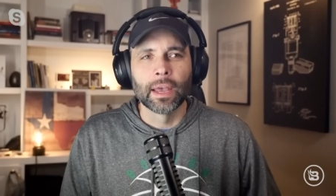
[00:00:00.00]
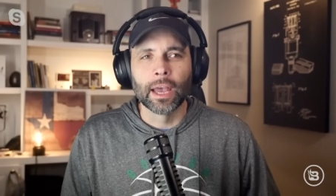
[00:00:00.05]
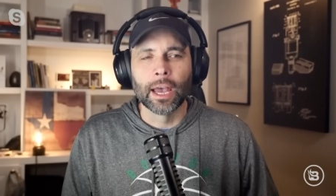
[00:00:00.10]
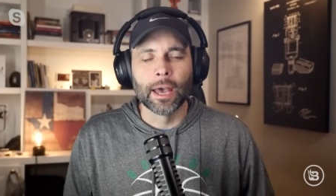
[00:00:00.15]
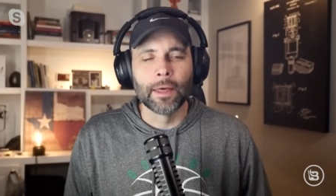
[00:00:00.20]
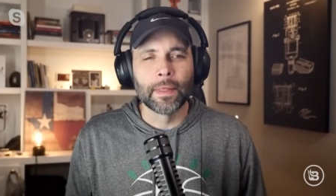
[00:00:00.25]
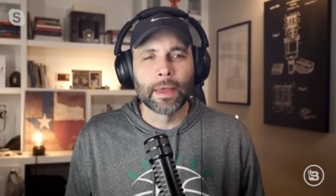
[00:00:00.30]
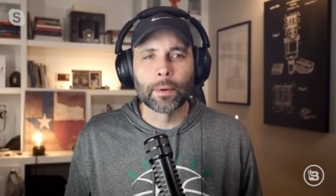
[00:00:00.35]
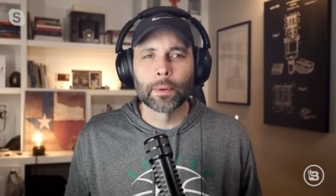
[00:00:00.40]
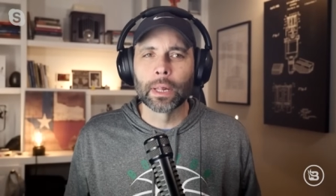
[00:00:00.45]

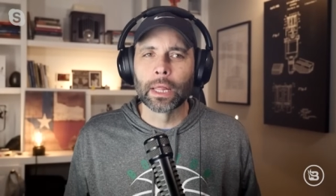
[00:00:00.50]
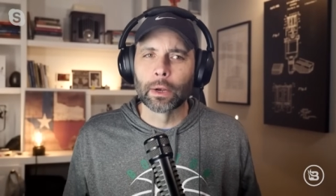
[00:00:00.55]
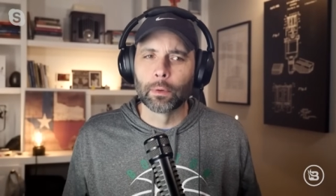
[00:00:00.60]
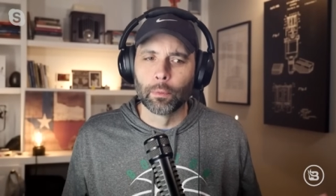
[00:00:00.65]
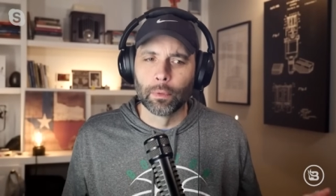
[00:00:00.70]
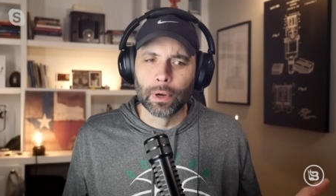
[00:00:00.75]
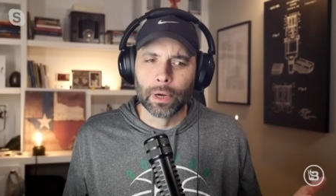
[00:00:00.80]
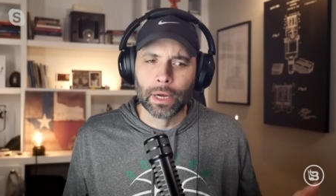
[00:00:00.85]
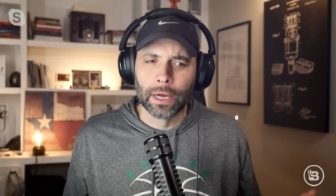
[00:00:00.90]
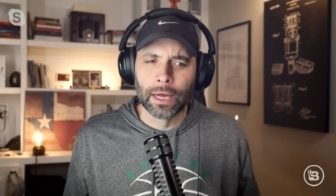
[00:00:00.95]
And they were like,
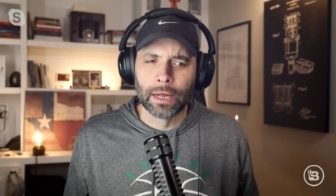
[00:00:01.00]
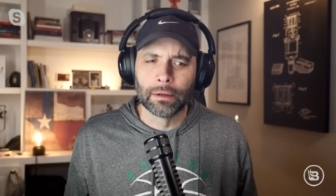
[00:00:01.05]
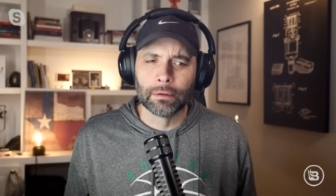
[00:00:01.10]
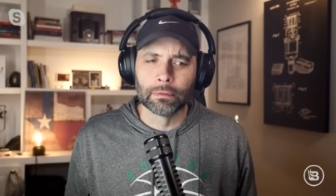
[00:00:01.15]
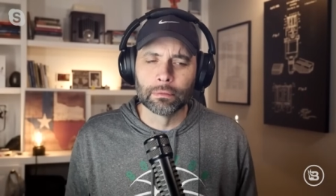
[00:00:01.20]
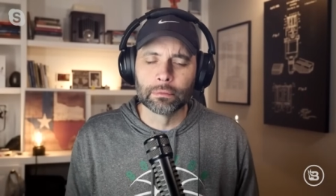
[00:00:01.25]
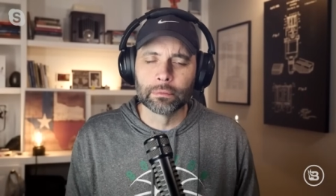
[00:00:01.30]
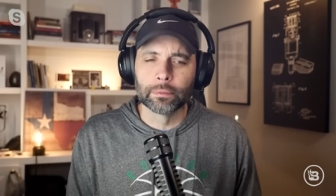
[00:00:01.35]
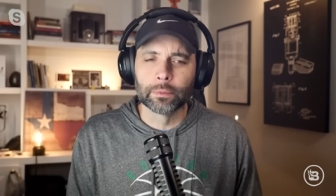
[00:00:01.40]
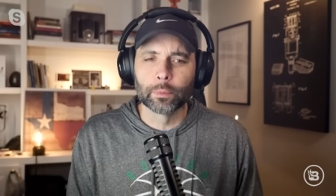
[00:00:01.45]

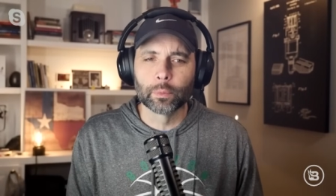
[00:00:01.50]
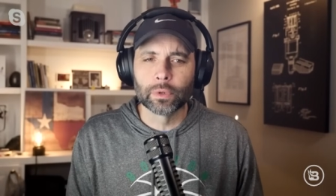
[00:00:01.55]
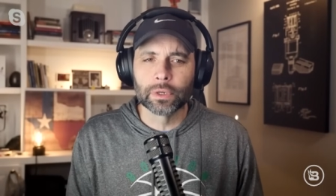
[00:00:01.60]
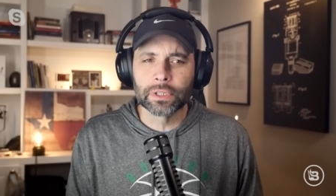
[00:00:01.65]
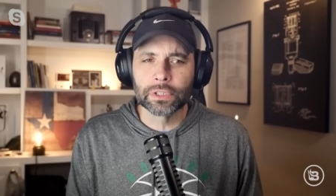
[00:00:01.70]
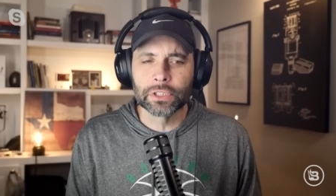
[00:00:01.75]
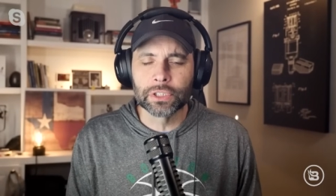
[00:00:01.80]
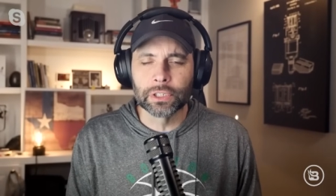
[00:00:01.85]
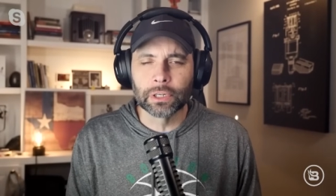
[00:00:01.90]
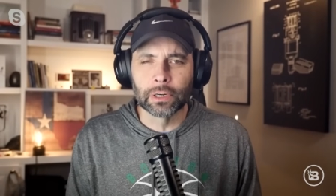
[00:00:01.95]
well, we're
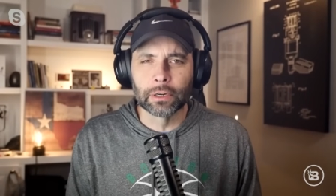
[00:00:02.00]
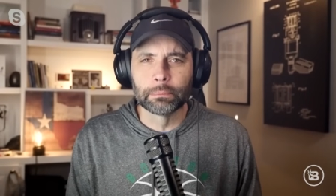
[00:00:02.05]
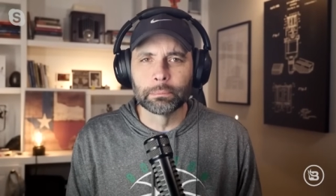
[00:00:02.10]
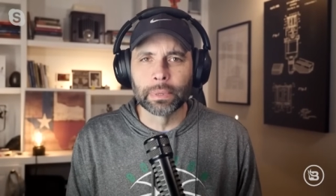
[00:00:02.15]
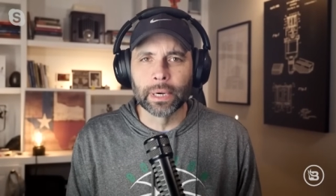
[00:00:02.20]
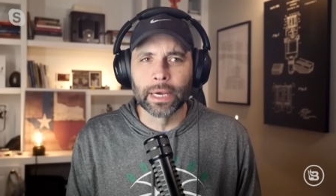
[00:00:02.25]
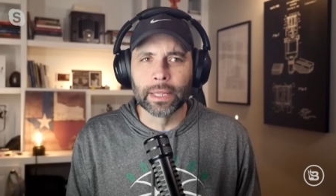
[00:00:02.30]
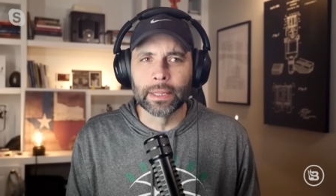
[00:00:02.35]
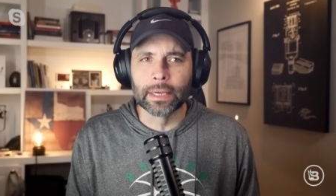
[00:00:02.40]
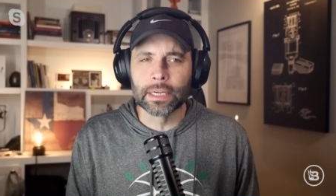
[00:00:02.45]
disturbed
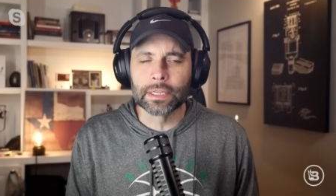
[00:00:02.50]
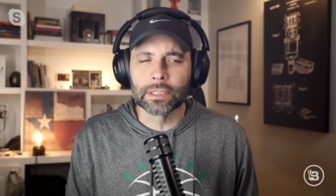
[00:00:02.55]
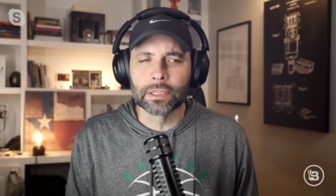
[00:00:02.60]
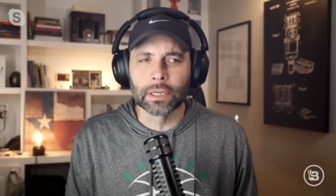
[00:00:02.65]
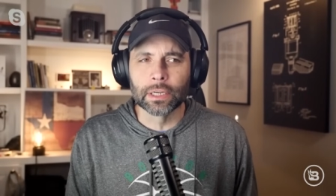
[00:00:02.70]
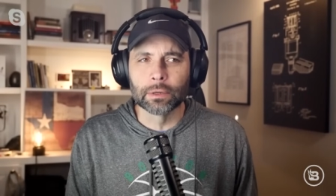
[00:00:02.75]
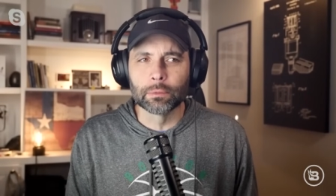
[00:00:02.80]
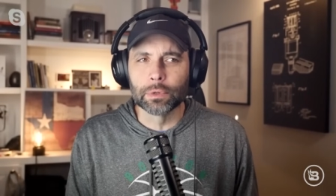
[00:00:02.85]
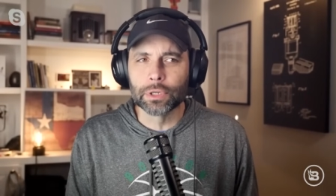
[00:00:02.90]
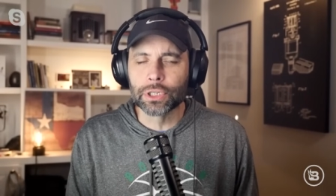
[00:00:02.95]
by this.
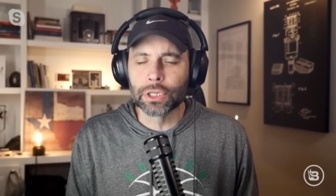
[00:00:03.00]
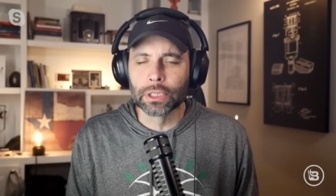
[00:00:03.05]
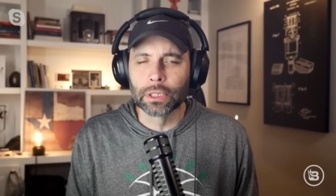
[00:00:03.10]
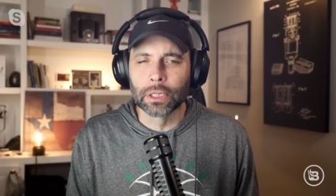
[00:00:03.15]
Like, we should